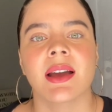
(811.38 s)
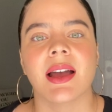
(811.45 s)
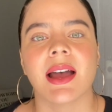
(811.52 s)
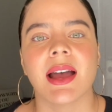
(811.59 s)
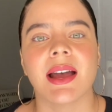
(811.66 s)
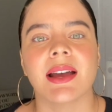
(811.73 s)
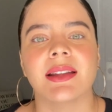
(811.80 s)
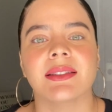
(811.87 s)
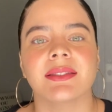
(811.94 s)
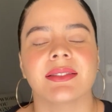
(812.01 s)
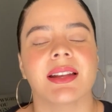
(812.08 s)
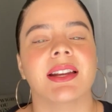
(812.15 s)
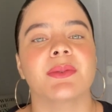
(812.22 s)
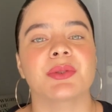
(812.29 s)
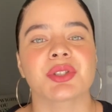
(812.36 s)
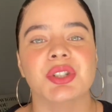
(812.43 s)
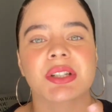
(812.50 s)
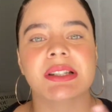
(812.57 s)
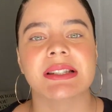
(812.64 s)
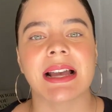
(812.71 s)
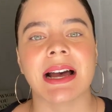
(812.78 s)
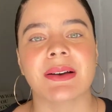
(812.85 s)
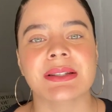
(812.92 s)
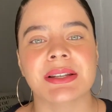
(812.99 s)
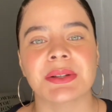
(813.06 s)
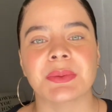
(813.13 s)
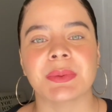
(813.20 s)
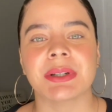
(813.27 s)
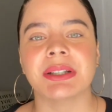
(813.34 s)
And then it was just out to
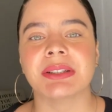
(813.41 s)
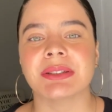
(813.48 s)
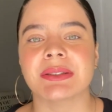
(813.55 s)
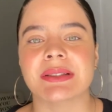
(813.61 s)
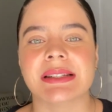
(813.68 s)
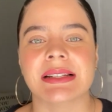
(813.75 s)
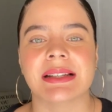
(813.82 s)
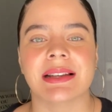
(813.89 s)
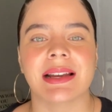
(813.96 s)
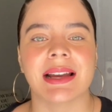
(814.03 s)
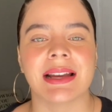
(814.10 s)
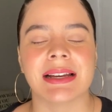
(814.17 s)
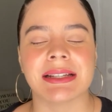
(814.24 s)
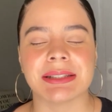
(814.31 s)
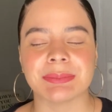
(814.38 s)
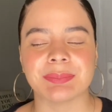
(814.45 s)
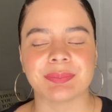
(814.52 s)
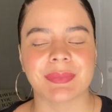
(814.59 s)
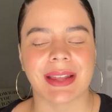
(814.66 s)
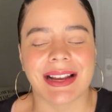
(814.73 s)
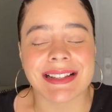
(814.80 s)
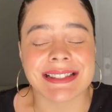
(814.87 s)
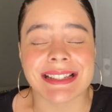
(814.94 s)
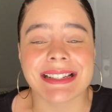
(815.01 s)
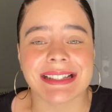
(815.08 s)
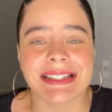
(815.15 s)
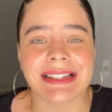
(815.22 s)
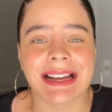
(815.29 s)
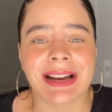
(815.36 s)
the world. And I did
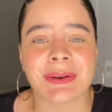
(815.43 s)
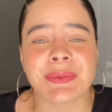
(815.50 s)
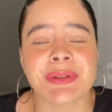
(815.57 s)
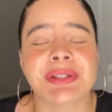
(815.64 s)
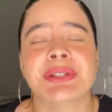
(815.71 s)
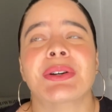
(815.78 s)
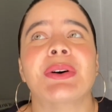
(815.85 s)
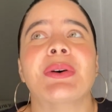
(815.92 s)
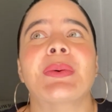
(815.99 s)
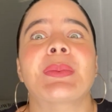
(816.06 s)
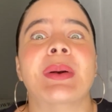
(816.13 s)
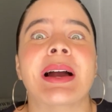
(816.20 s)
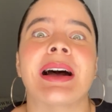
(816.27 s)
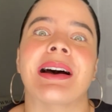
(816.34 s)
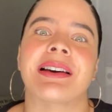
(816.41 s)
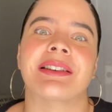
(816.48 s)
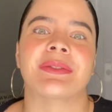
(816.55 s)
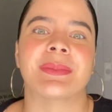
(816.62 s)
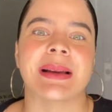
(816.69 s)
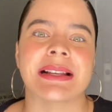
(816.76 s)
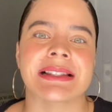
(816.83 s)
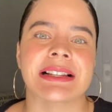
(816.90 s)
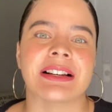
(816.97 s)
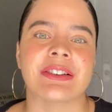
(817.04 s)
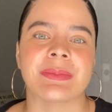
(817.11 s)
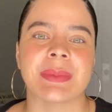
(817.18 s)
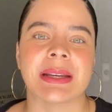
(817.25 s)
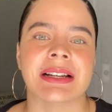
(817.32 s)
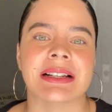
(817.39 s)
it. I was so proud of
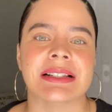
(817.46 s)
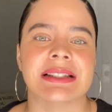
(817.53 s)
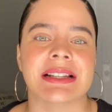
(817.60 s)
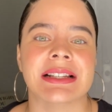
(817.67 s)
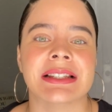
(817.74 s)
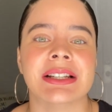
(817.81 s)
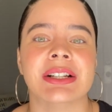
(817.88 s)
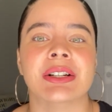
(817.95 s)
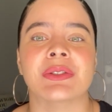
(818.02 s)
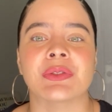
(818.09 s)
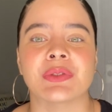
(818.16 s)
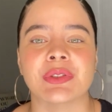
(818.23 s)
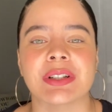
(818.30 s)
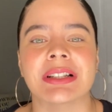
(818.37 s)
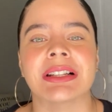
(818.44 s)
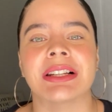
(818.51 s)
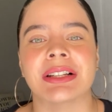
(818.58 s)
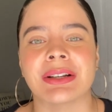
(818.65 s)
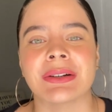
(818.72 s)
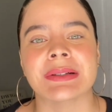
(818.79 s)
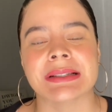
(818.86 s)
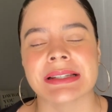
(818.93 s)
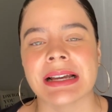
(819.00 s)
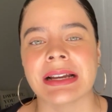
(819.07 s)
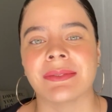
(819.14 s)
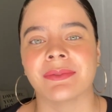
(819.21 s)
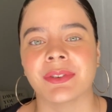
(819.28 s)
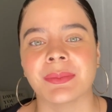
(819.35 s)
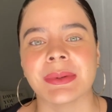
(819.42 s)
myself because it took a really long
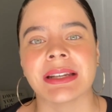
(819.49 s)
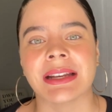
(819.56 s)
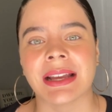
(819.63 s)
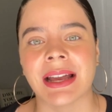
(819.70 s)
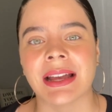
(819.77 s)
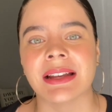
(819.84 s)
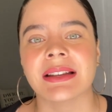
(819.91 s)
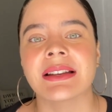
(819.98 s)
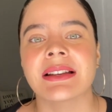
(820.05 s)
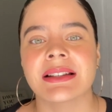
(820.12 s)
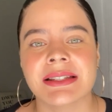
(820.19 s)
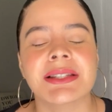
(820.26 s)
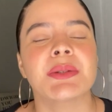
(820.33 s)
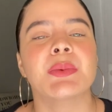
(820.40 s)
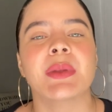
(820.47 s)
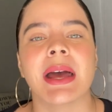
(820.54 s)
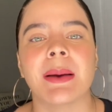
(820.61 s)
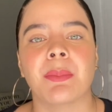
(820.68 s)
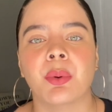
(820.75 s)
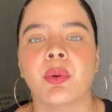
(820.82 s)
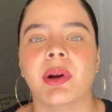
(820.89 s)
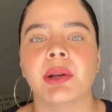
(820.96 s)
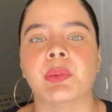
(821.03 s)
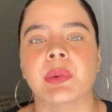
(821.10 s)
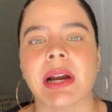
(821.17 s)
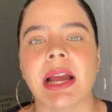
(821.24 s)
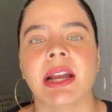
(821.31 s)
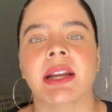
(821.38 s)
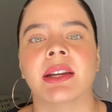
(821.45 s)
time for me to get to that point
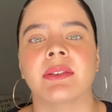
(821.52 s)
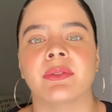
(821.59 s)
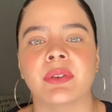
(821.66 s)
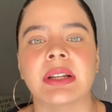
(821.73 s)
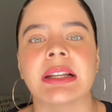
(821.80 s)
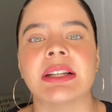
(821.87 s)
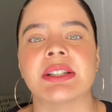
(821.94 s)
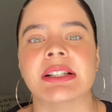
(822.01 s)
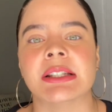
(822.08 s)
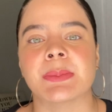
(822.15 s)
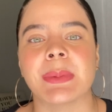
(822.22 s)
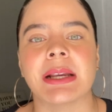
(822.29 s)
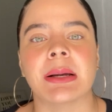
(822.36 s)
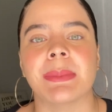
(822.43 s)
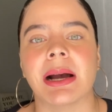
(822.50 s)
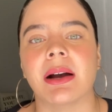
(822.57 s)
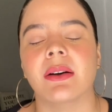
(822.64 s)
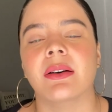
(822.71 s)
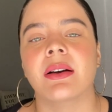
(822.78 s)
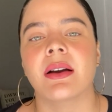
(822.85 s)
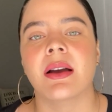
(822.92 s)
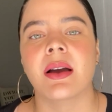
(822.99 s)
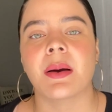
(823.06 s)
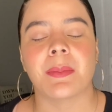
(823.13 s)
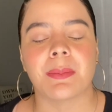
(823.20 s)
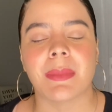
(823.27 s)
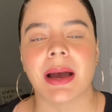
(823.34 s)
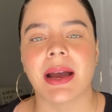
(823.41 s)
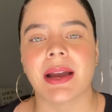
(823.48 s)
where I can freely just speak about
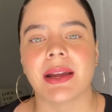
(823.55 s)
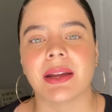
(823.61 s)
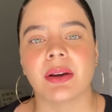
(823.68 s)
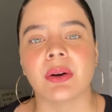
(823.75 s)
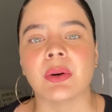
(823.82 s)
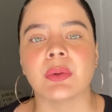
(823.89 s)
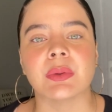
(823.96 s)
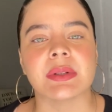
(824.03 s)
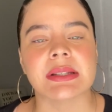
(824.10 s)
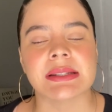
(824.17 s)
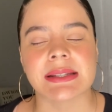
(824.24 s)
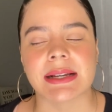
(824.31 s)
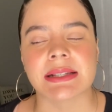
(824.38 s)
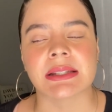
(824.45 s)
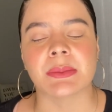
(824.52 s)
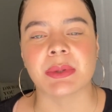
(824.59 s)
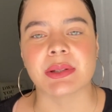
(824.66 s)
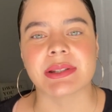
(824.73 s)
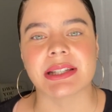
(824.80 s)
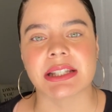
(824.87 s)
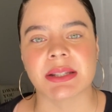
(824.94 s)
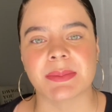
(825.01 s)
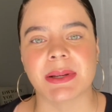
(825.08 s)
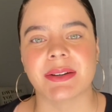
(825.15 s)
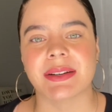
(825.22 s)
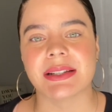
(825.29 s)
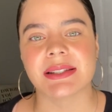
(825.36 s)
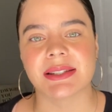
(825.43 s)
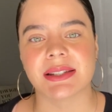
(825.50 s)
my own sex abuse
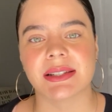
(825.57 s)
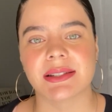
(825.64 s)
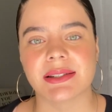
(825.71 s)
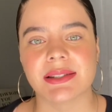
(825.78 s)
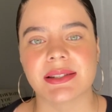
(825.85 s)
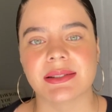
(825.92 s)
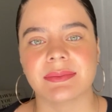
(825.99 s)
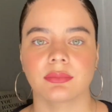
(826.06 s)
experiences.